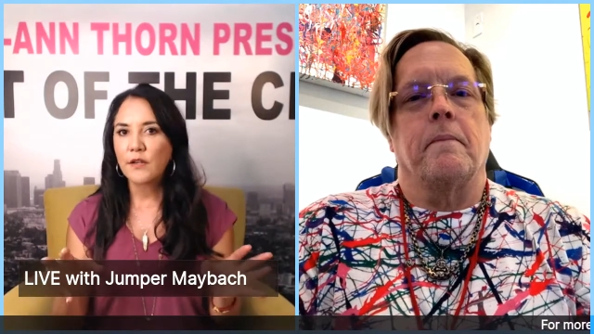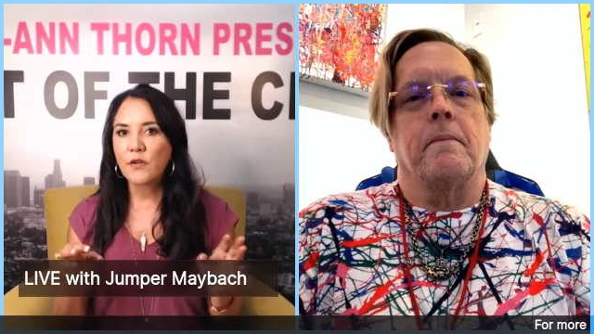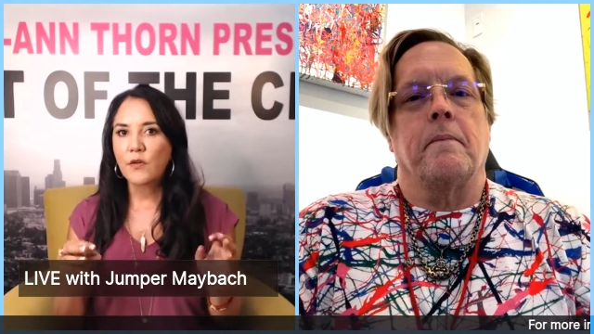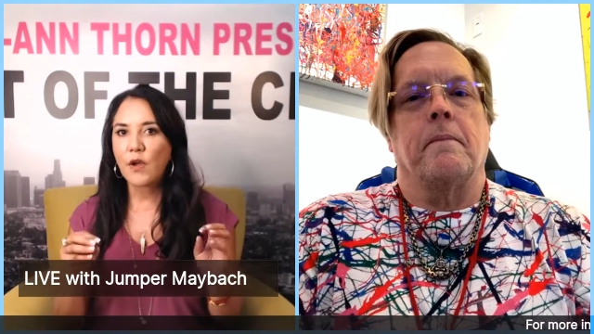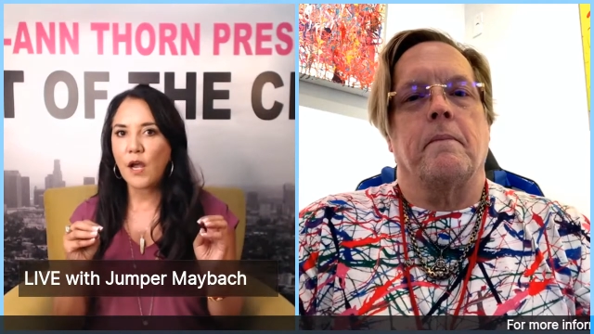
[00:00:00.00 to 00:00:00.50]

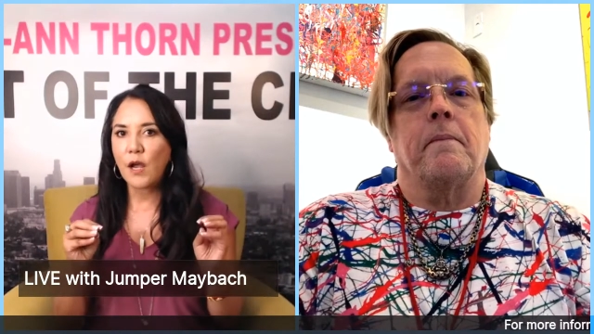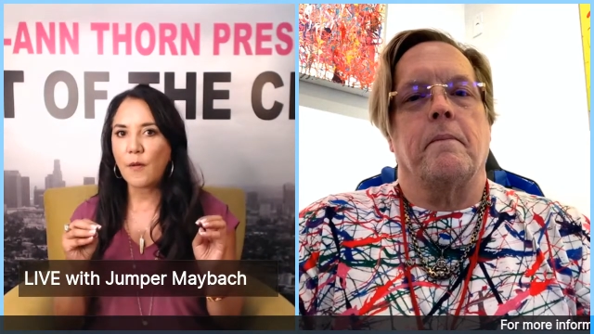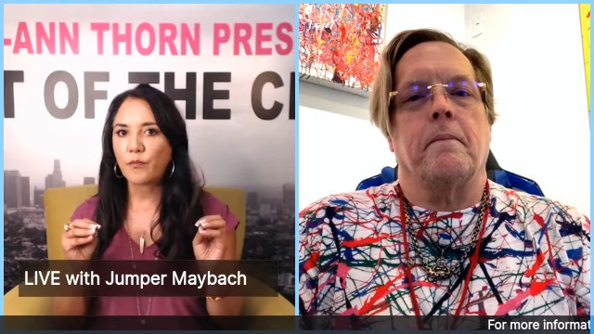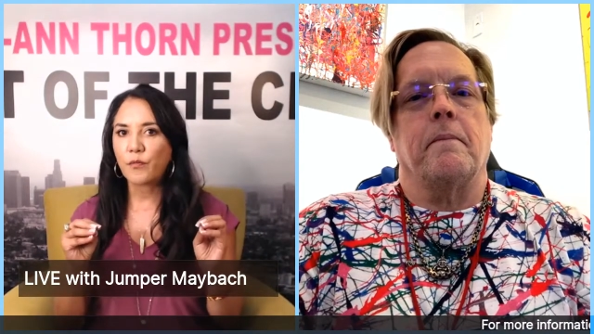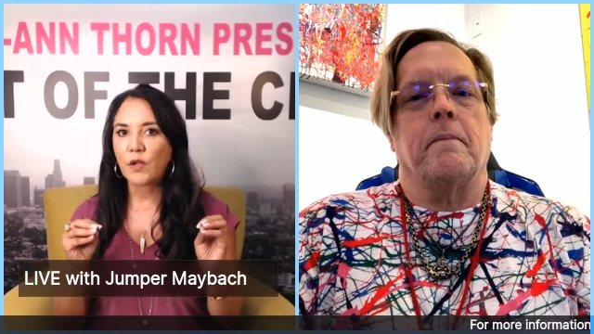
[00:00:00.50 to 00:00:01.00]

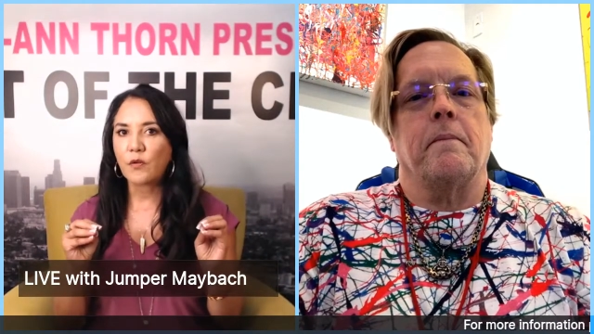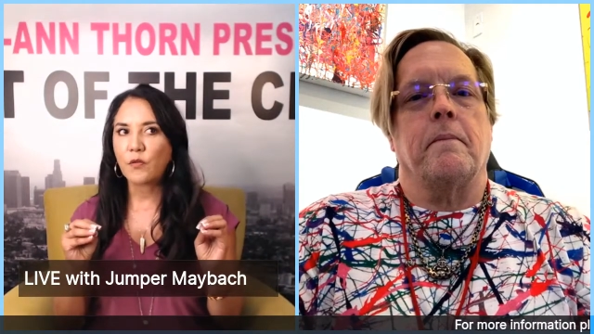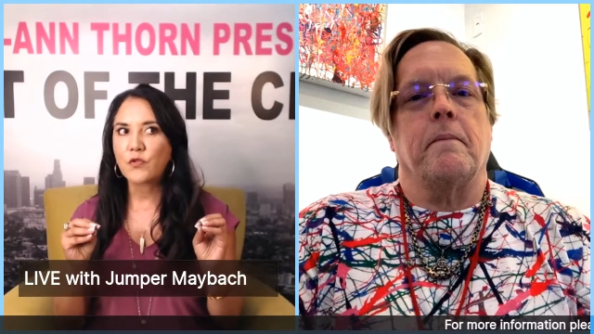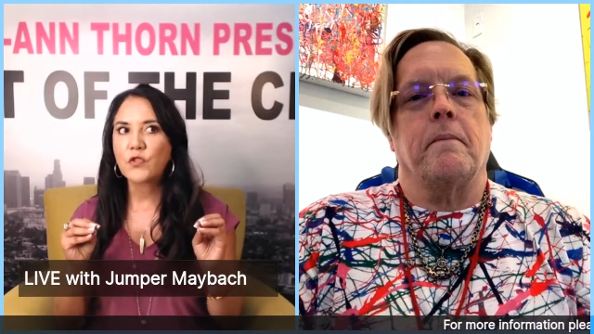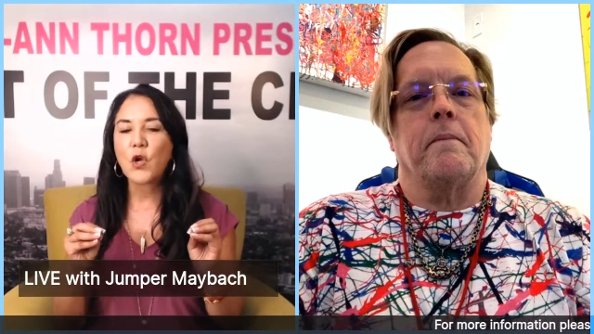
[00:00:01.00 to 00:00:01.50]
Speaker 1: um,
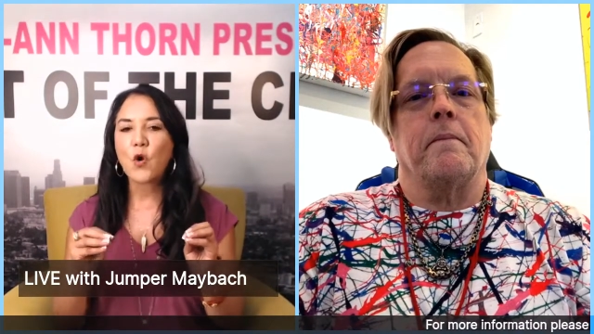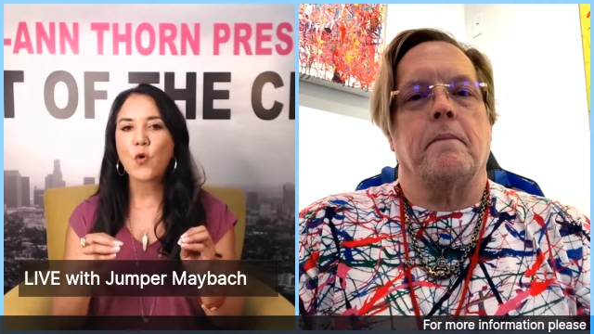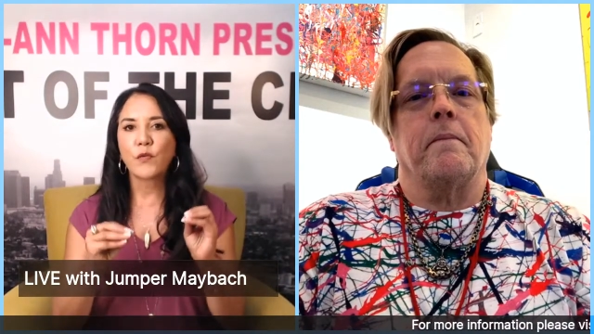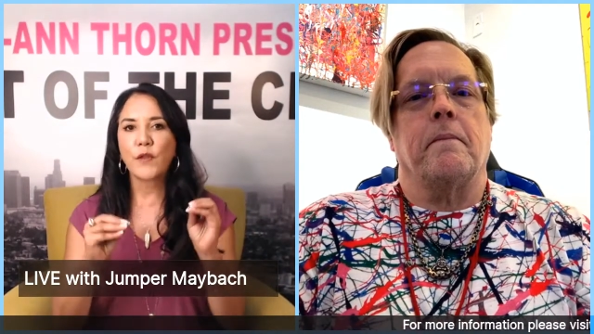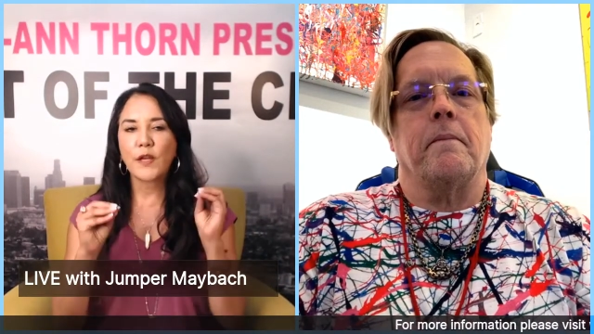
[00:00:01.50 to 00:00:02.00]
zone
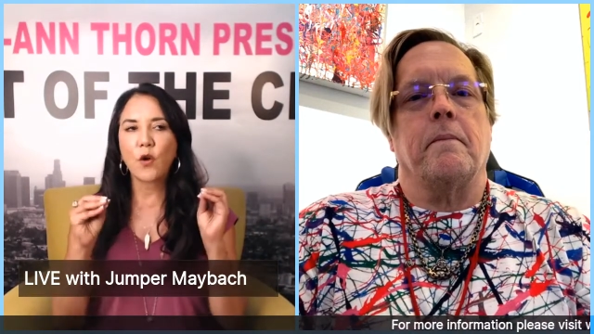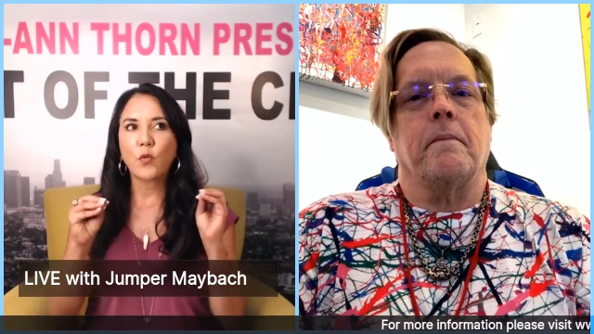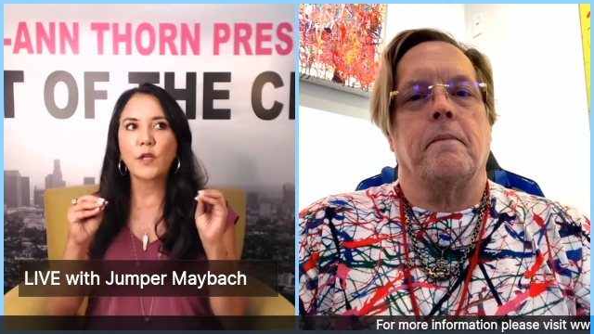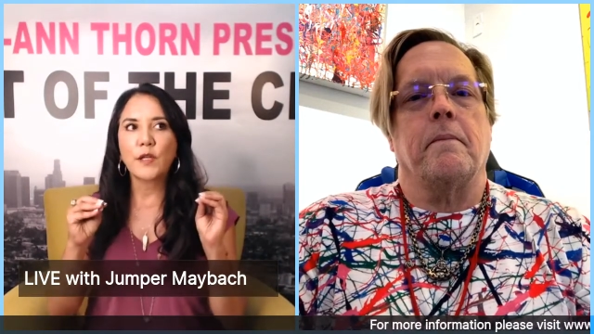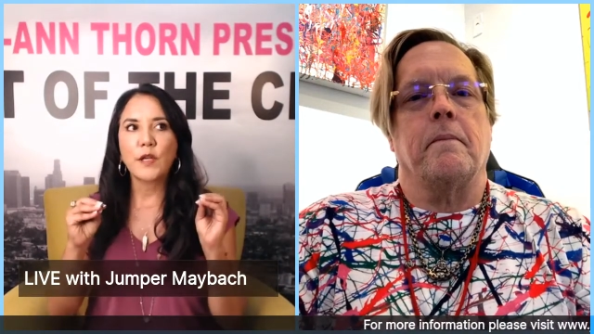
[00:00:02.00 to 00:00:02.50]
they don't
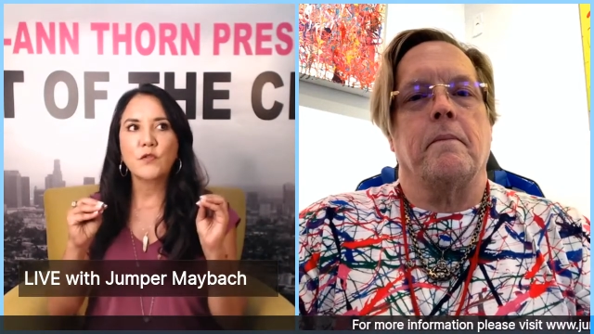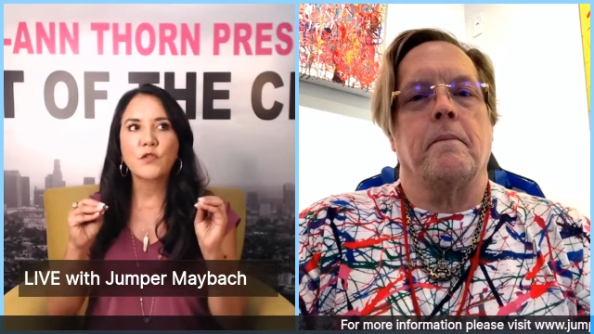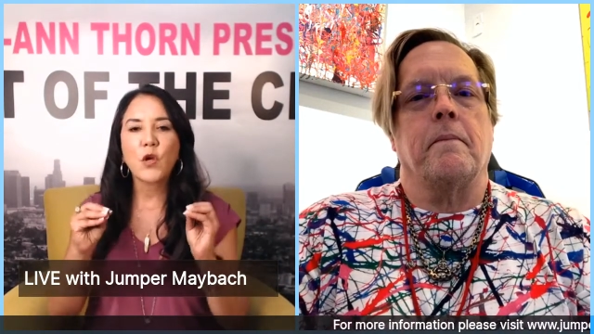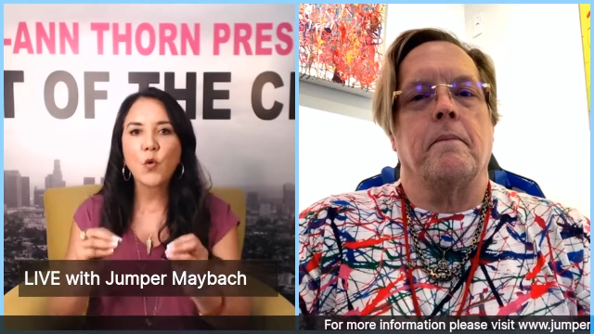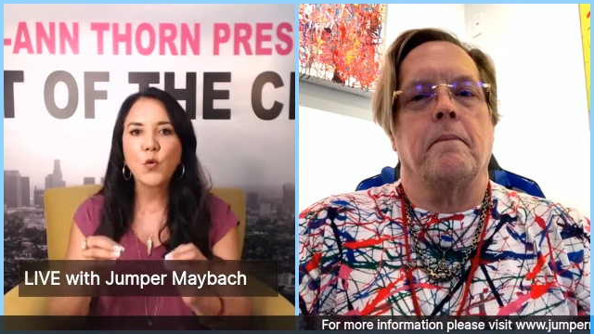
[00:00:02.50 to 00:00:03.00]
really
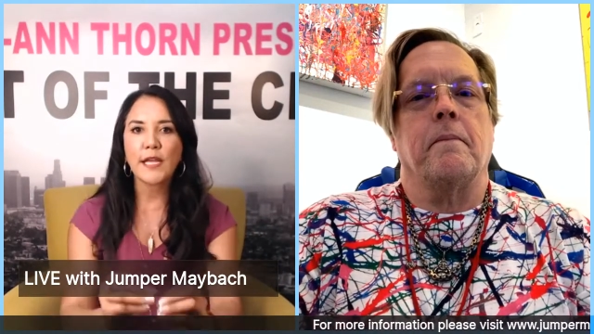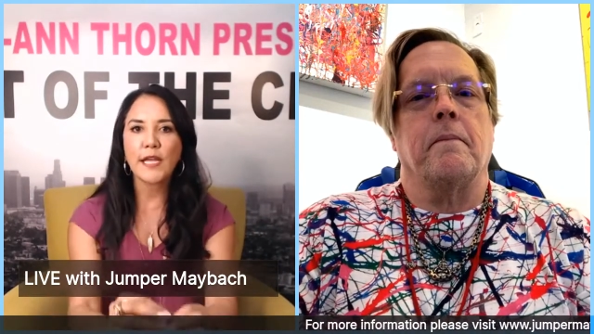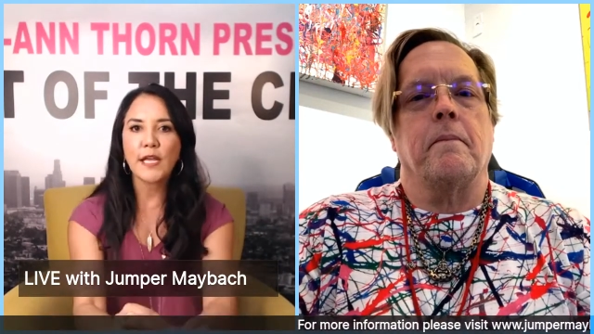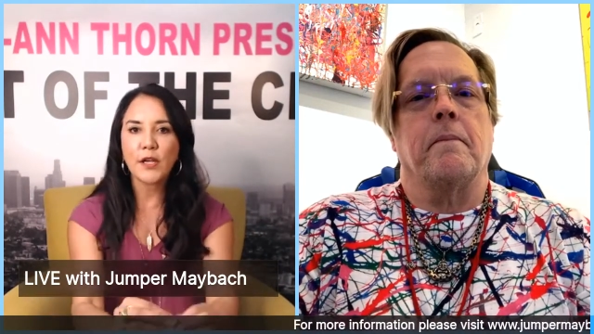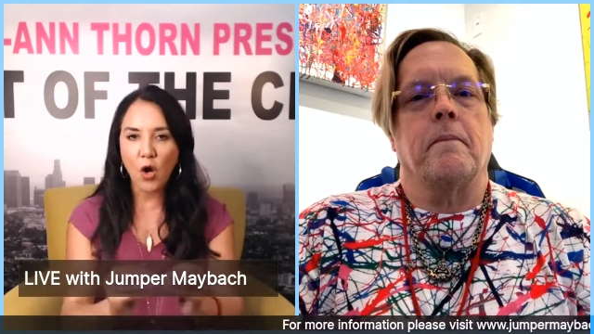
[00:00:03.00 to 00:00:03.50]
zone
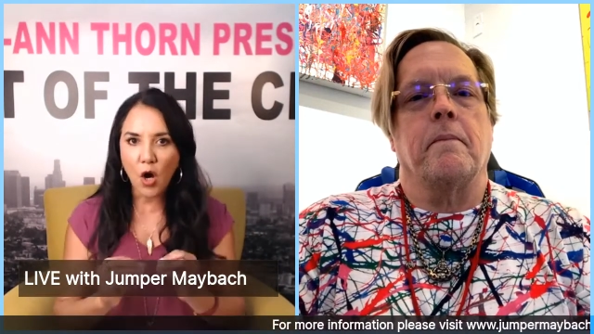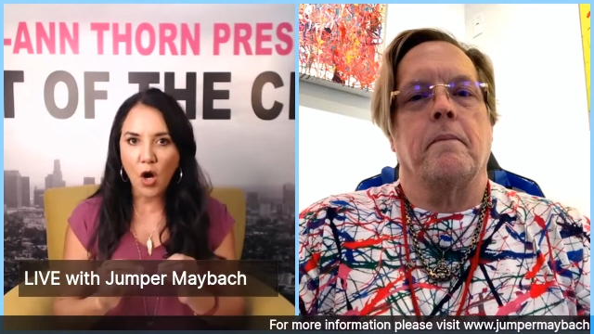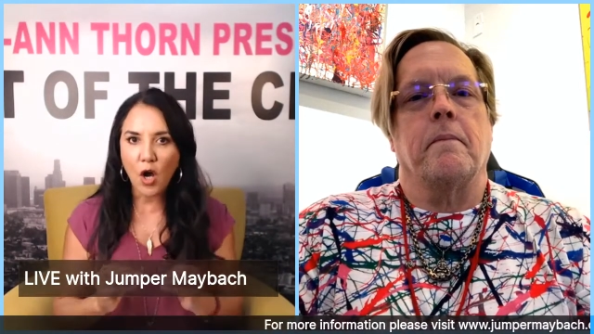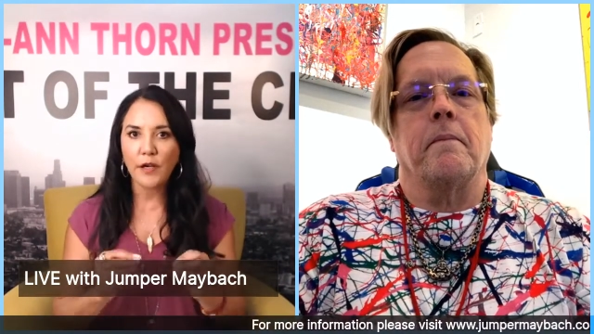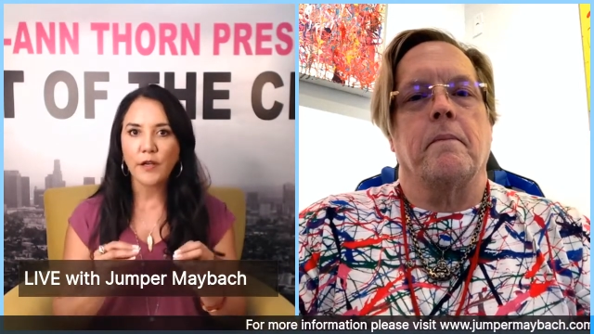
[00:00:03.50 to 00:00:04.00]
in
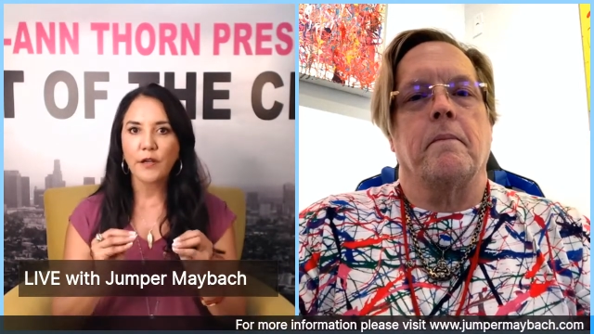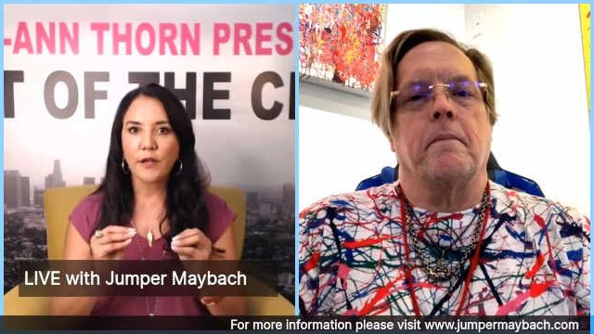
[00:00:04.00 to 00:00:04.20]
on